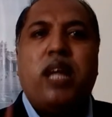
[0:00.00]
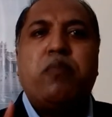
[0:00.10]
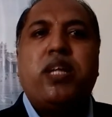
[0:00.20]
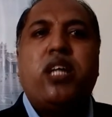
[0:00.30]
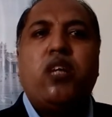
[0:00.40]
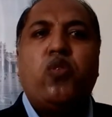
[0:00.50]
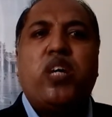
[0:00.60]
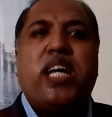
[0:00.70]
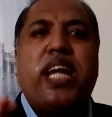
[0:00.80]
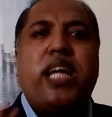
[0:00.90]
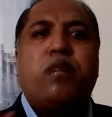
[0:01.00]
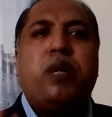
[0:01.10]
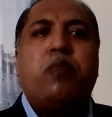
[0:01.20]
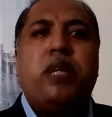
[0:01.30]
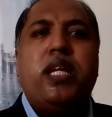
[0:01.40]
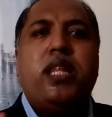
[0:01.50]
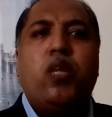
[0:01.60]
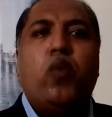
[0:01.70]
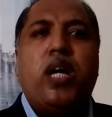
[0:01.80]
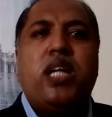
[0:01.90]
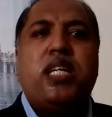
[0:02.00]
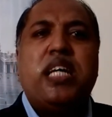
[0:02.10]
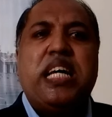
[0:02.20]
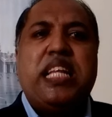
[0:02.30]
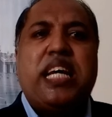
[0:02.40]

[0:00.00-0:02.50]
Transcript: Let me tell you, the great people in the world,